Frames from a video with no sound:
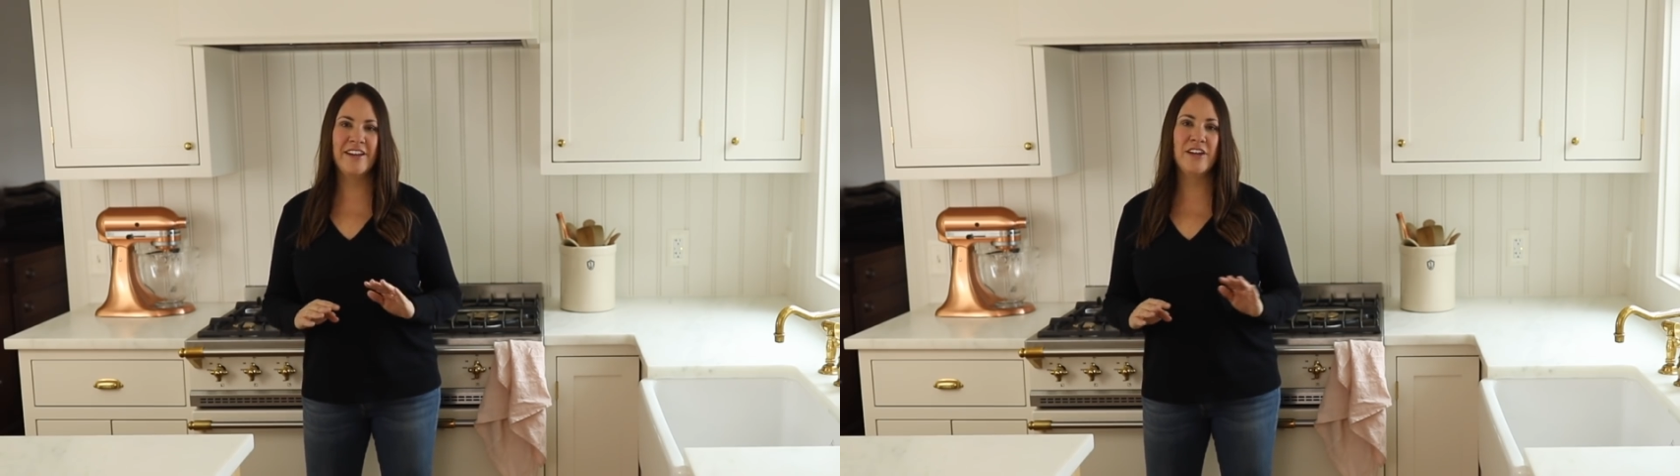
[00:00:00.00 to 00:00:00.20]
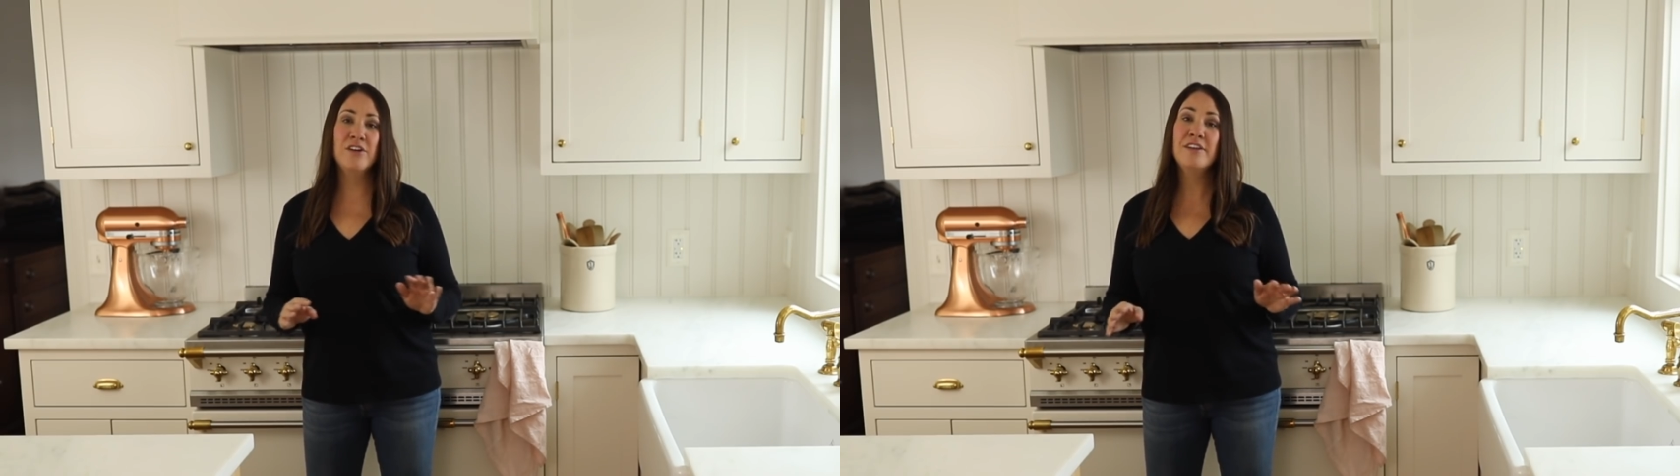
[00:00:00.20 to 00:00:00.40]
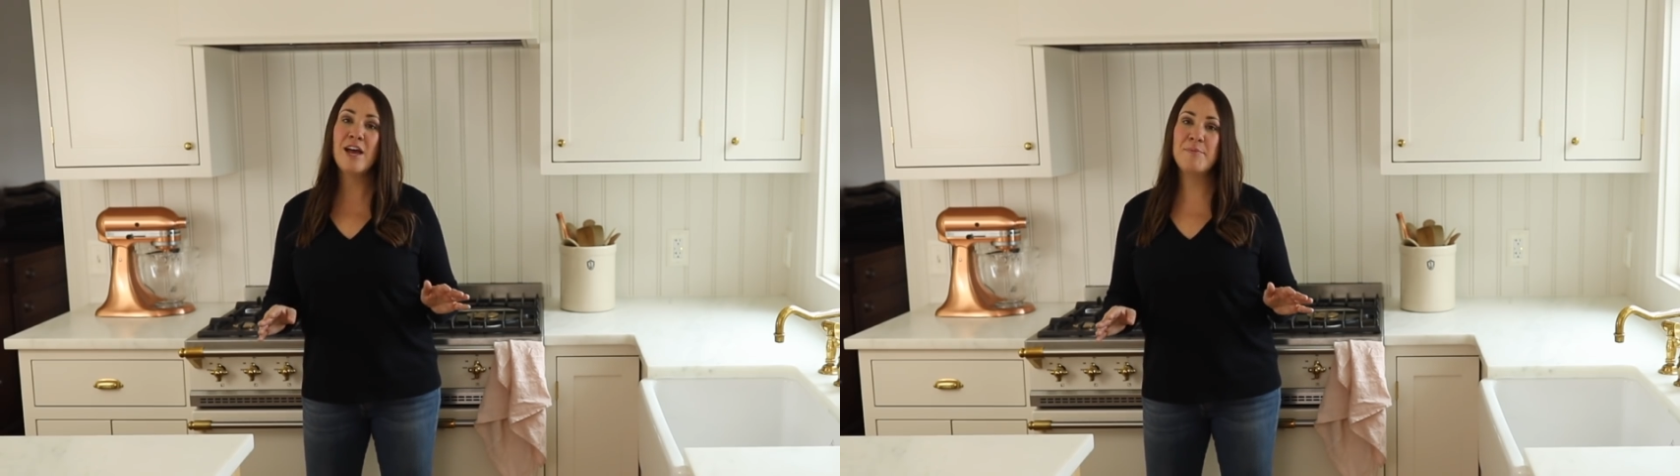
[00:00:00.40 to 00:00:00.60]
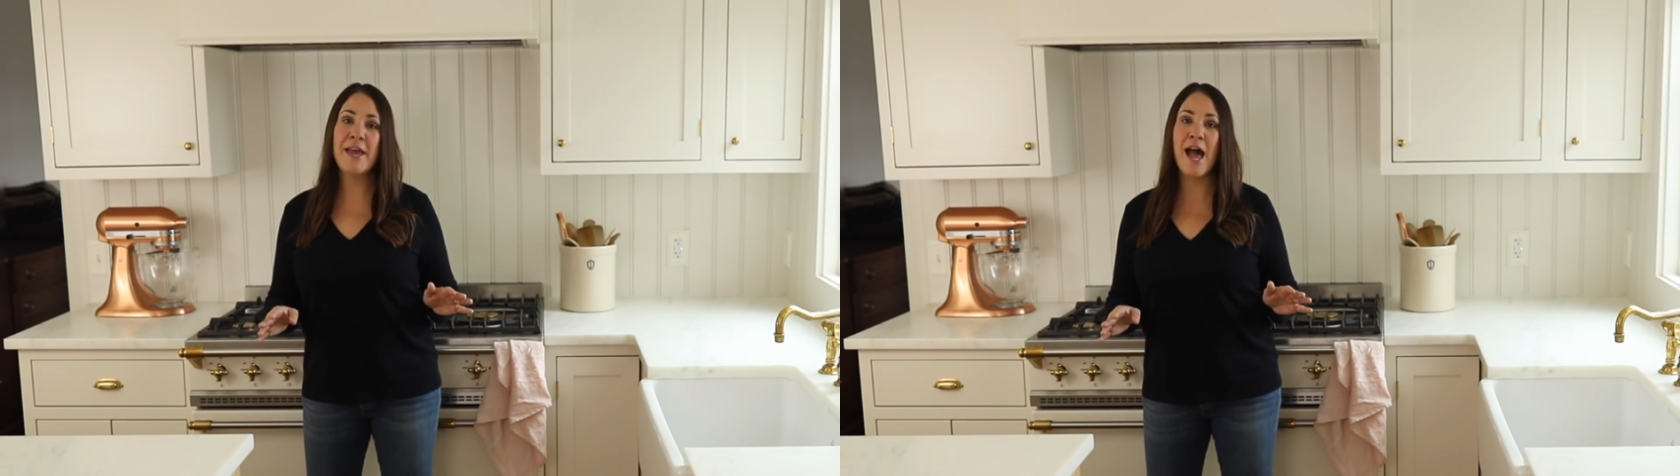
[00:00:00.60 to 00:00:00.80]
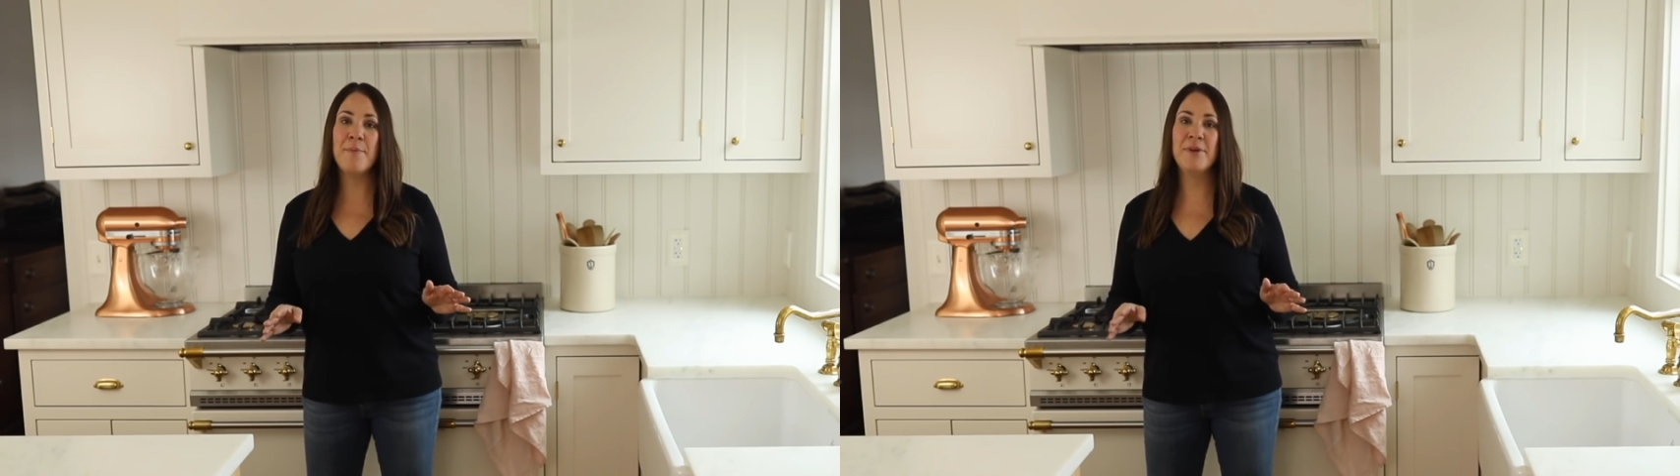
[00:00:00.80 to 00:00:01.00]
and I could not be
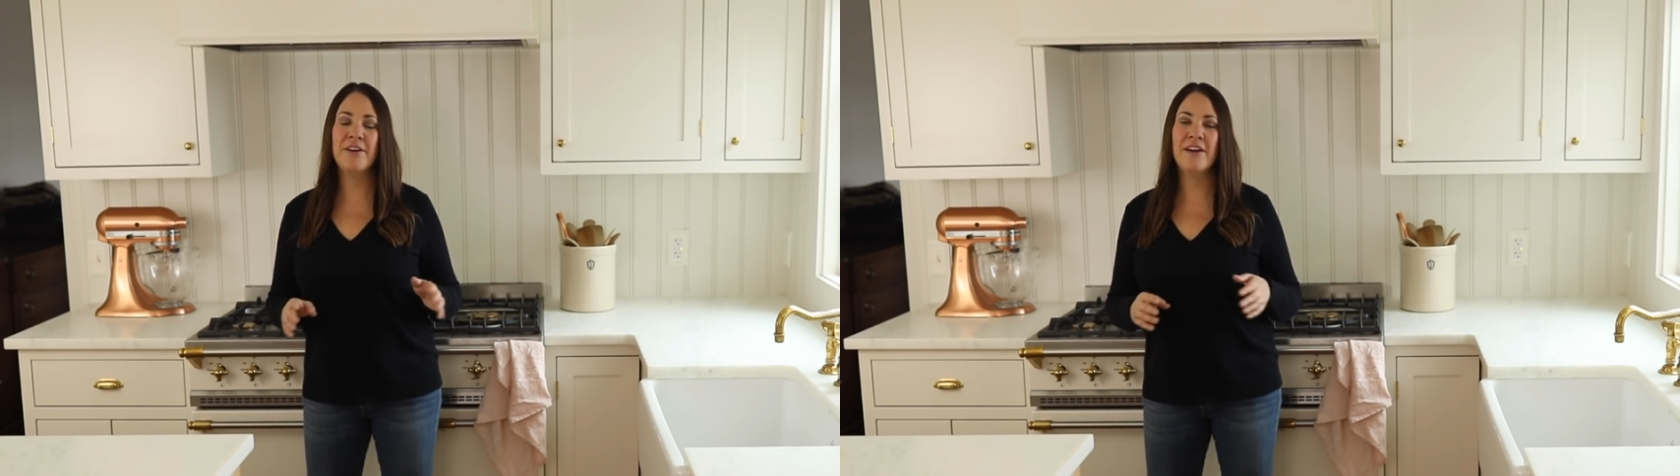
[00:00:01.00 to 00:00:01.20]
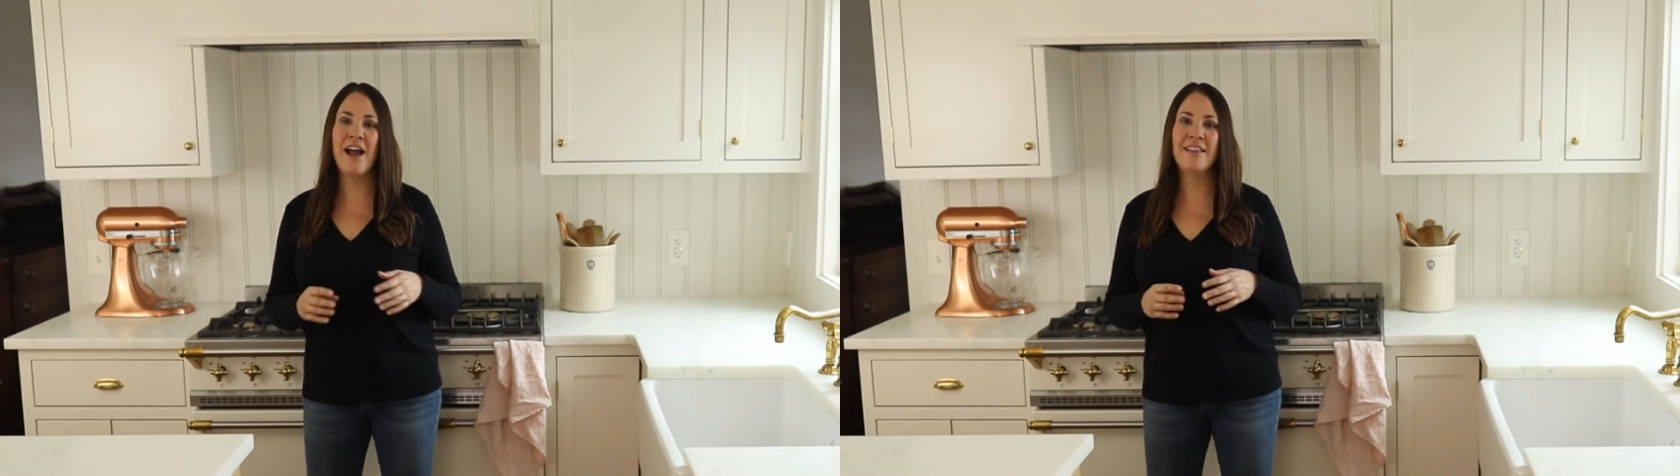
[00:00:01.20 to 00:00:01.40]
happier.